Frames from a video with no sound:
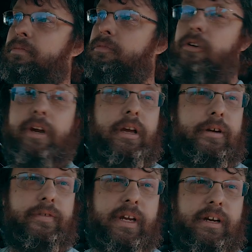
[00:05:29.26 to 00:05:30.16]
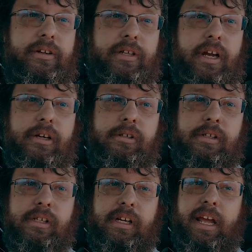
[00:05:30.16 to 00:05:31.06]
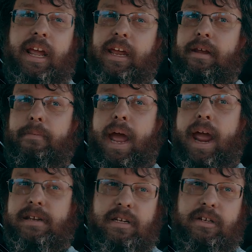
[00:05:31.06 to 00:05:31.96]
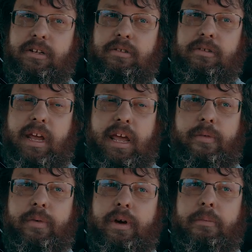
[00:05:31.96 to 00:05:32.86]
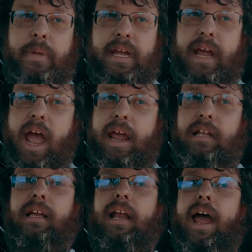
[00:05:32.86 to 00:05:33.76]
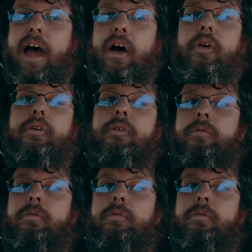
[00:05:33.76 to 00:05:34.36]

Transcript: 300 feet or so and it passes you, it will be a loud,